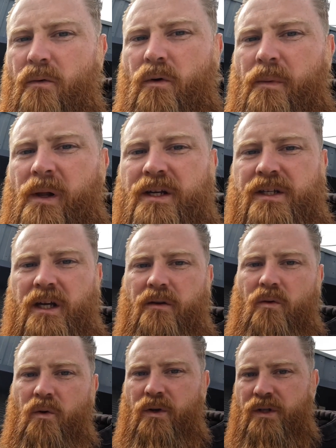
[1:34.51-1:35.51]
replacing an
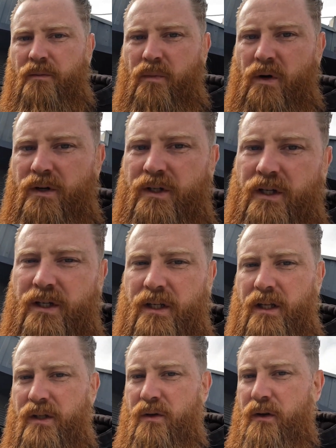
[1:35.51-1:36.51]
Autosym processor
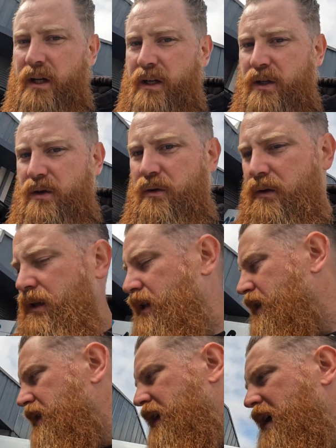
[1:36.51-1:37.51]
that's already installed in
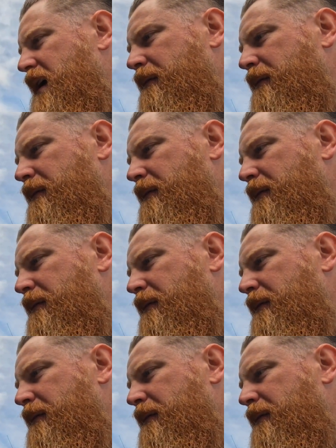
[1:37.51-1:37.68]
this car.